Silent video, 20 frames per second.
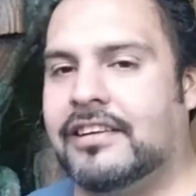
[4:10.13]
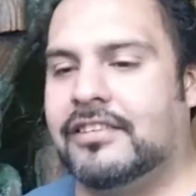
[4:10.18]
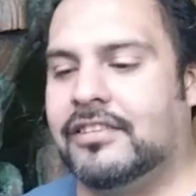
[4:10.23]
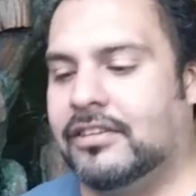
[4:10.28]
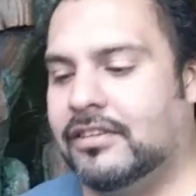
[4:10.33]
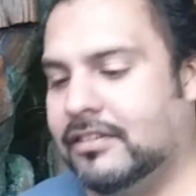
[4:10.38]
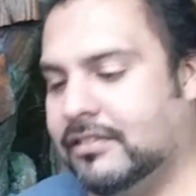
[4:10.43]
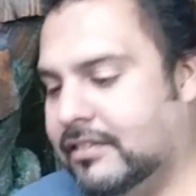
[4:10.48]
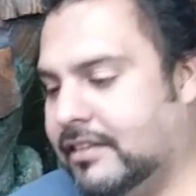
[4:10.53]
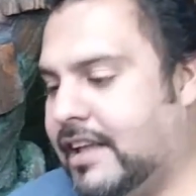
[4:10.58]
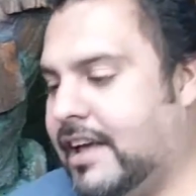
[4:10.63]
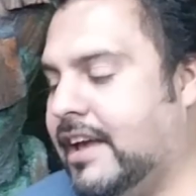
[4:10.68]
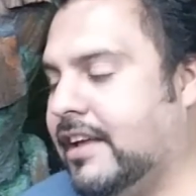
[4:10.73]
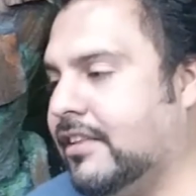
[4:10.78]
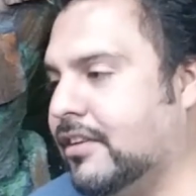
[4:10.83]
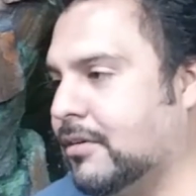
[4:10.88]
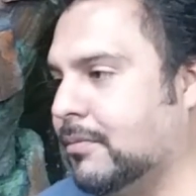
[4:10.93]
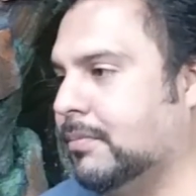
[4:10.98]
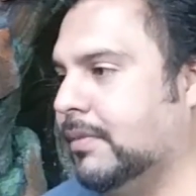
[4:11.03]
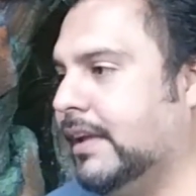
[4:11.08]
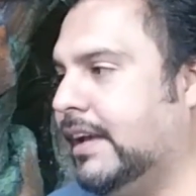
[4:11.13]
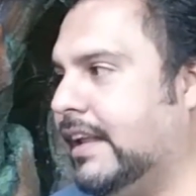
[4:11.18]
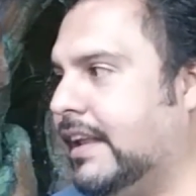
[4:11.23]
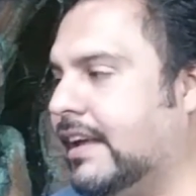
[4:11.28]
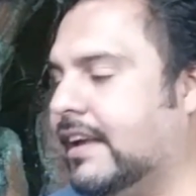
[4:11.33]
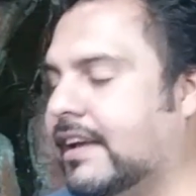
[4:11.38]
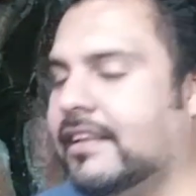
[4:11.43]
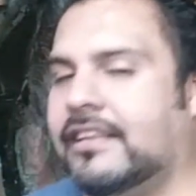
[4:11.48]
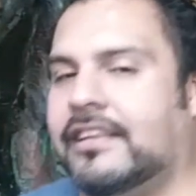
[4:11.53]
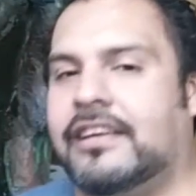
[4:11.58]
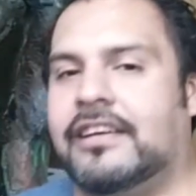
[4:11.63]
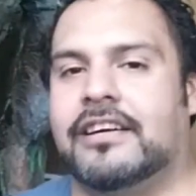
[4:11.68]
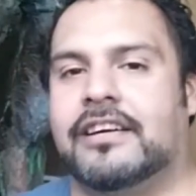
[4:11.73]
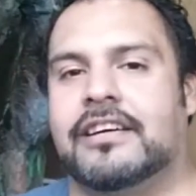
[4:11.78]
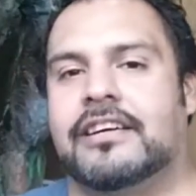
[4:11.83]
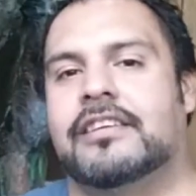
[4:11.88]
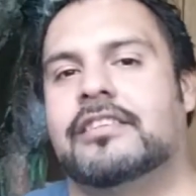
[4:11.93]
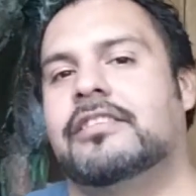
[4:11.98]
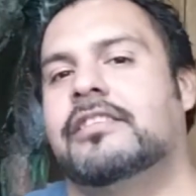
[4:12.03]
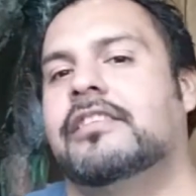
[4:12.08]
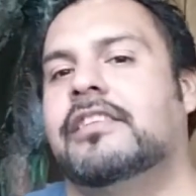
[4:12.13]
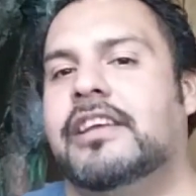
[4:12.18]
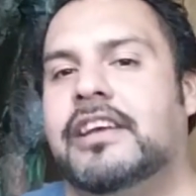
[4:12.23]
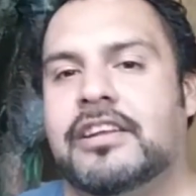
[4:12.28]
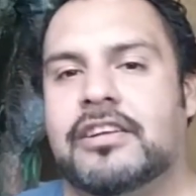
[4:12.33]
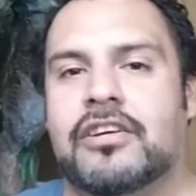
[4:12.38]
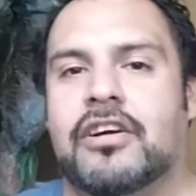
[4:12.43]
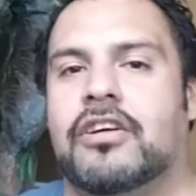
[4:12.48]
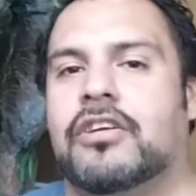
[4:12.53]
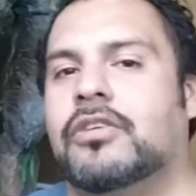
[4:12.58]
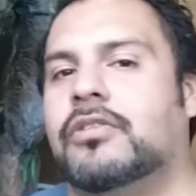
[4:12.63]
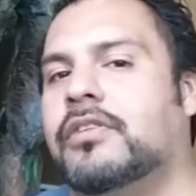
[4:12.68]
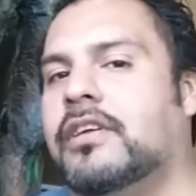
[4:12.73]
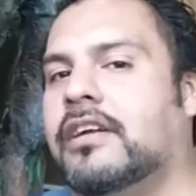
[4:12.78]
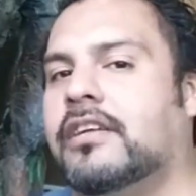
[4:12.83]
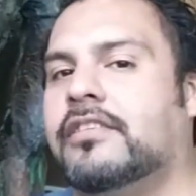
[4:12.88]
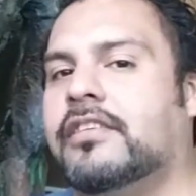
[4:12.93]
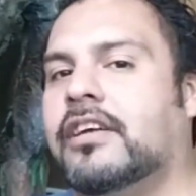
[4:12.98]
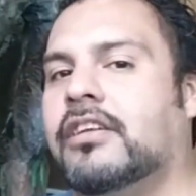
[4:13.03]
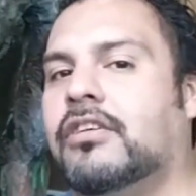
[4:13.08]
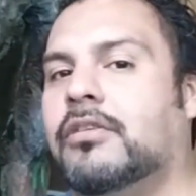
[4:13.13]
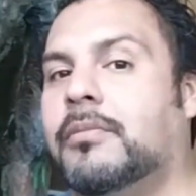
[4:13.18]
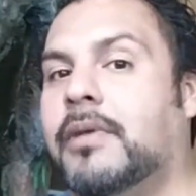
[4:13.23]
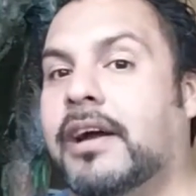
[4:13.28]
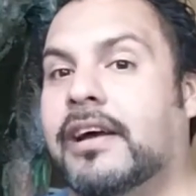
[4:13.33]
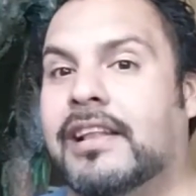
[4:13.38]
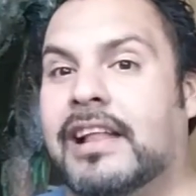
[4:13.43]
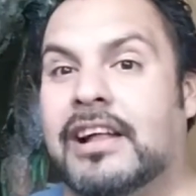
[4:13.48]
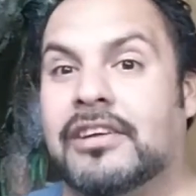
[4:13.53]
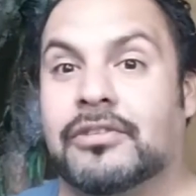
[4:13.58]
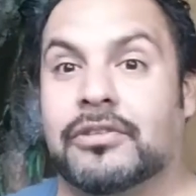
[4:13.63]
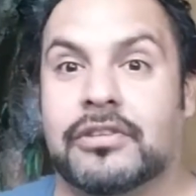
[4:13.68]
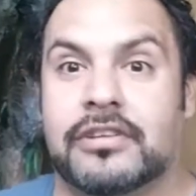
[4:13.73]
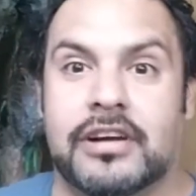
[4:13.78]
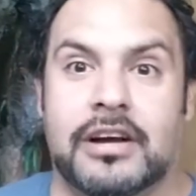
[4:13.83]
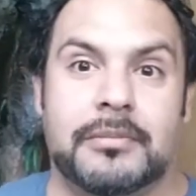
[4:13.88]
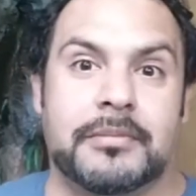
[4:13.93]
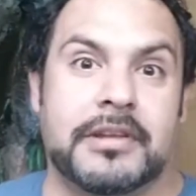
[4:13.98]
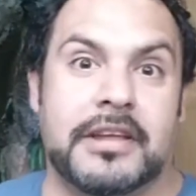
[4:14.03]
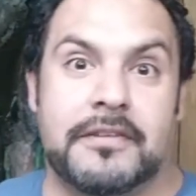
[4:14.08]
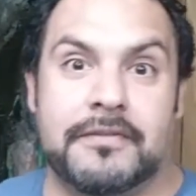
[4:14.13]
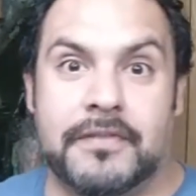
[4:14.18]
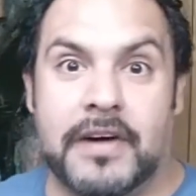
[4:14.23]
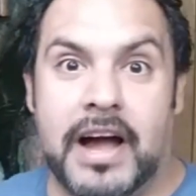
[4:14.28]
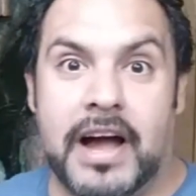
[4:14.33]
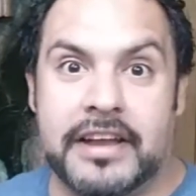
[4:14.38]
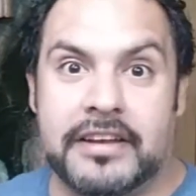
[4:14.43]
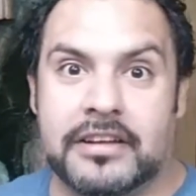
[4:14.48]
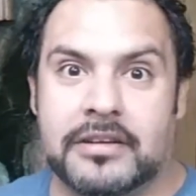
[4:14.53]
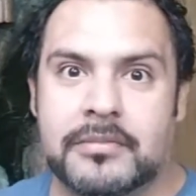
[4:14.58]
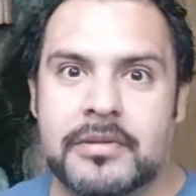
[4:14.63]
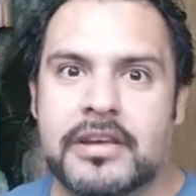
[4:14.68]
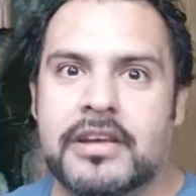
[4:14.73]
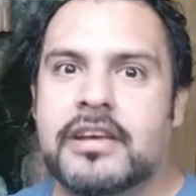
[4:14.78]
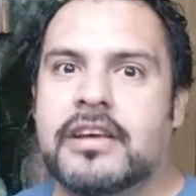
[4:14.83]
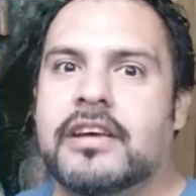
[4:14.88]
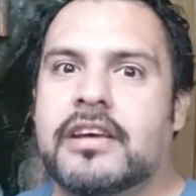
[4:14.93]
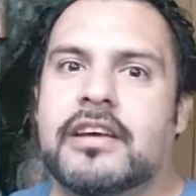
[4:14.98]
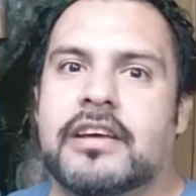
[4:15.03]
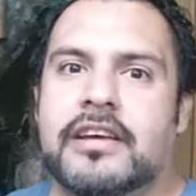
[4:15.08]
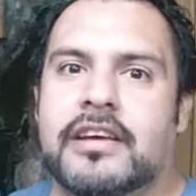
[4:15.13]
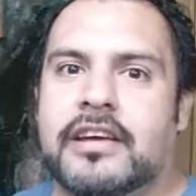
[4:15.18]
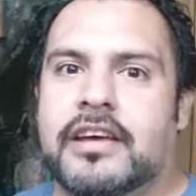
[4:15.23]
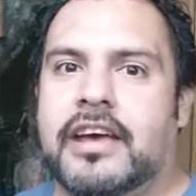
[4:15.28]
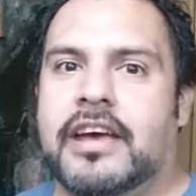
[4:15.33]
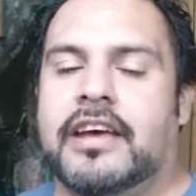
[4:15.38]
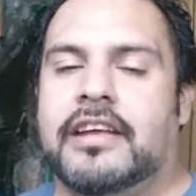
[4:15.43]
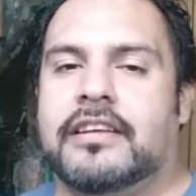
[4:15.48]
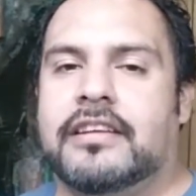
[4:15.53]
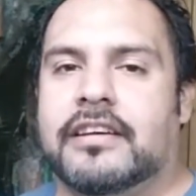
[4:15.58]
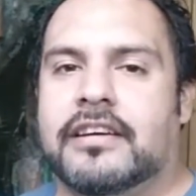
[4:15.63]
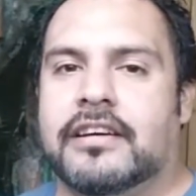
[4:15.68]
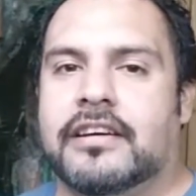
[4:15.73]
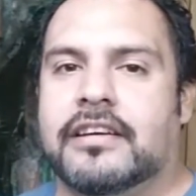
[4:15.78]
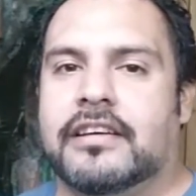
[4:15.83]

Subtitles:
He's all laying there bleeding, and the Leonardo, Donatello, Michelangelo come and they find him, and